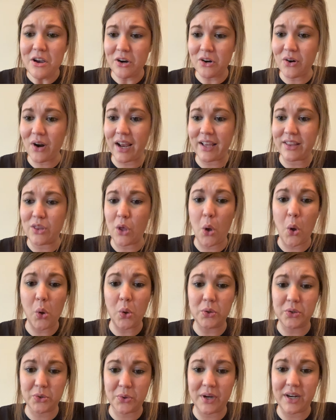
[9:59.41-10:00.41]
cried the
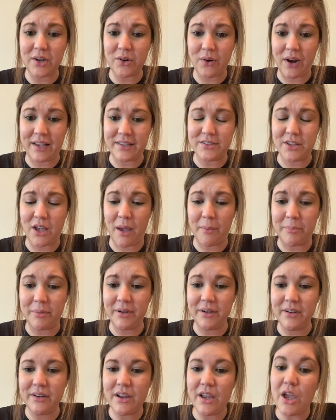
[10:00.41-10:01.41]
old green
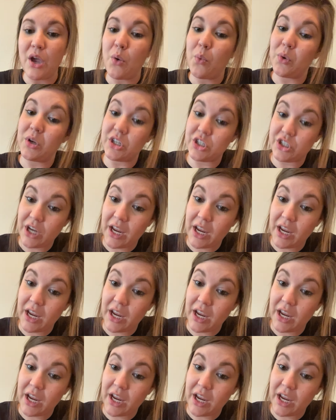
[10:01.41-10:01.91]
grasshopper when